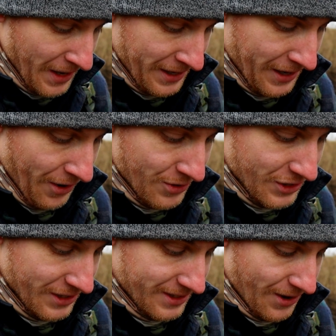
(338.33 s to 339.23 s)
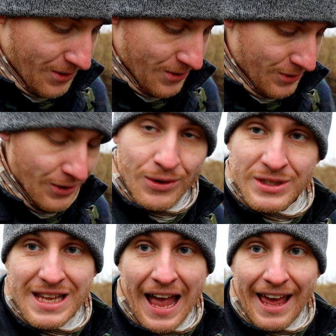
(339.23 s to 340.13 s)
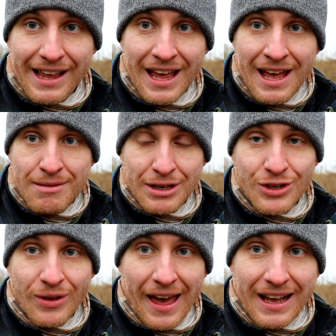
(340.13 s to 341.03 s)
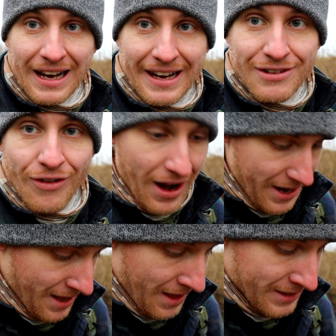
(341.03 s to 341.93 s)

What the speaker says: you know, just so you don't snag and you can get a clean run.